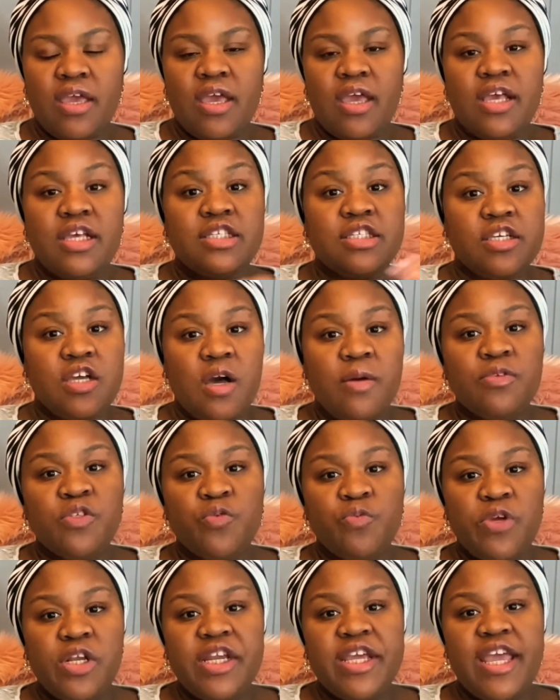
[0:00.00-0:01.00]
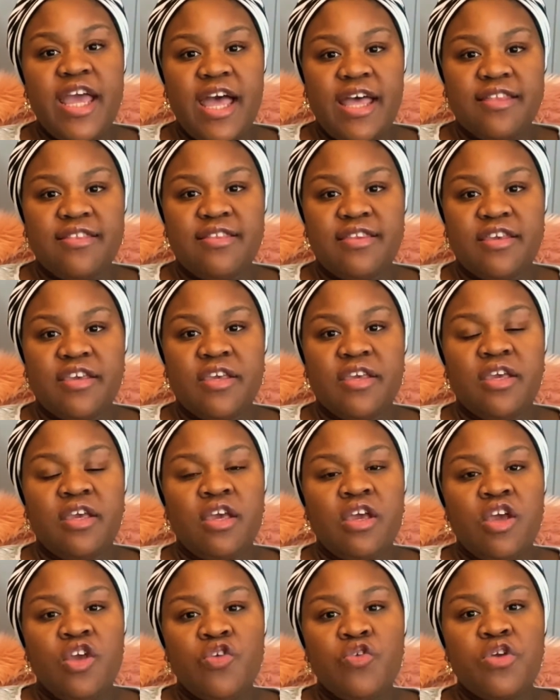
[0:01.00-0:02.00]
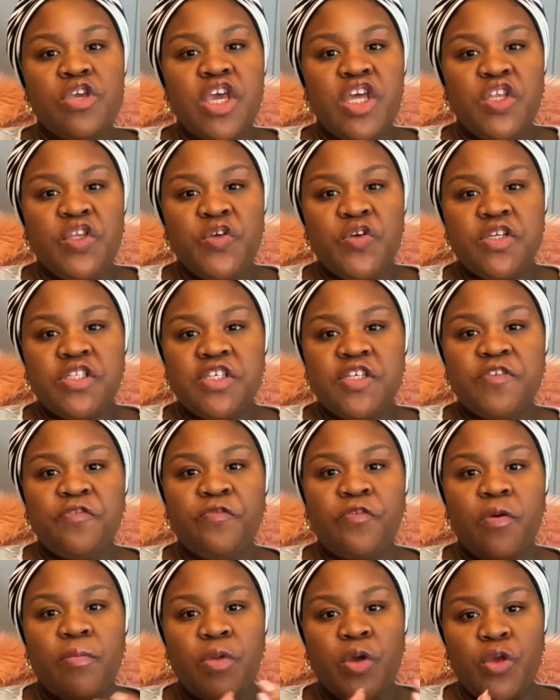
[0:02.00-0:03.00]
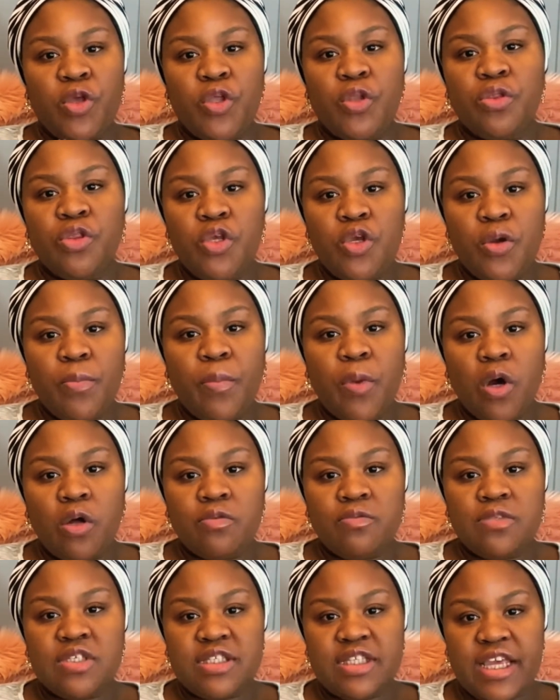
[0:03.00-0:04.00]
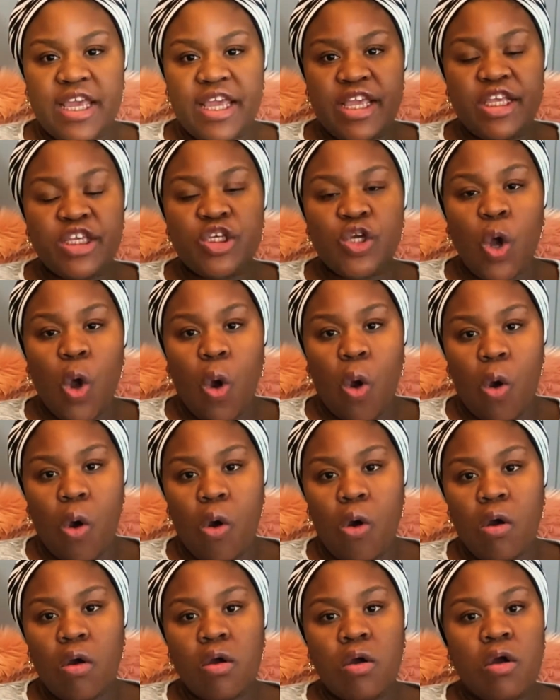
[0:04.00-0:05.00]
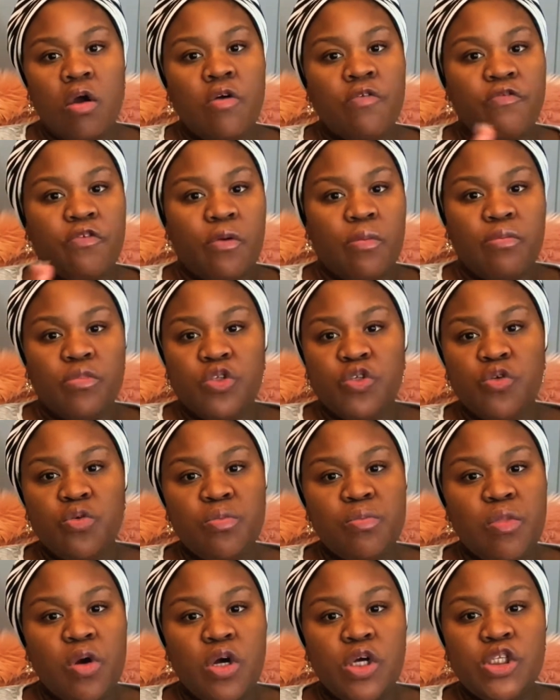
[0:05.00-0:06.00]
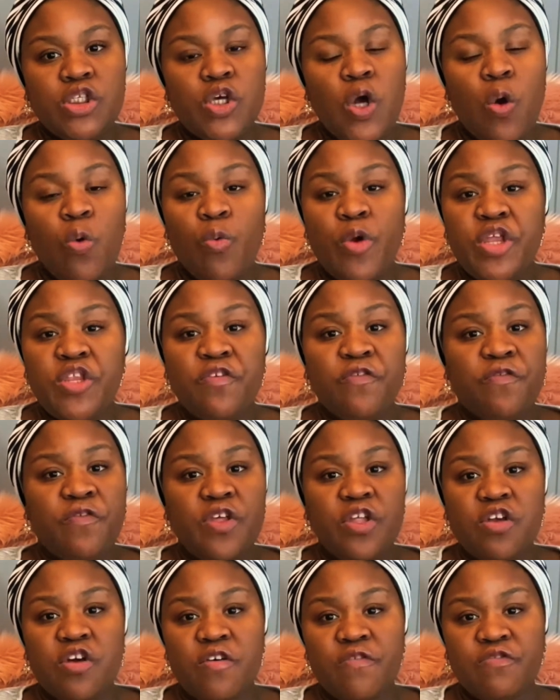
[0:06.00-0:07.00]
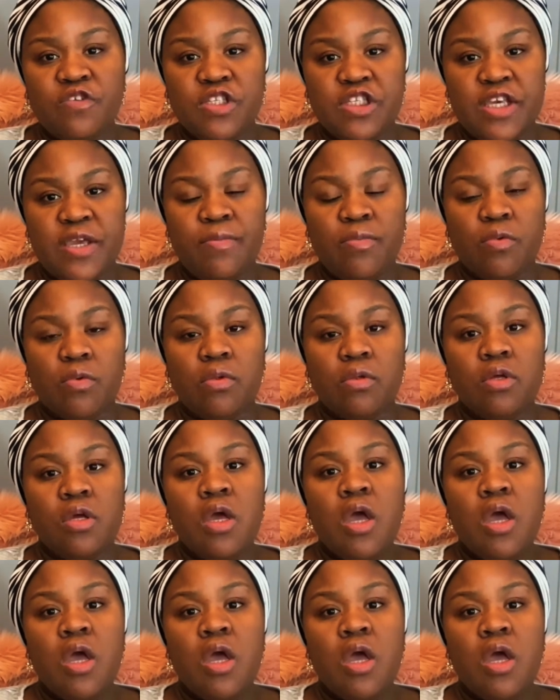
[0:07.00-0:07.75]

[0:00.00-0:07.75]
It comes really handy. You can use it from a newborn stage or from 2 months or when you feel comfortable.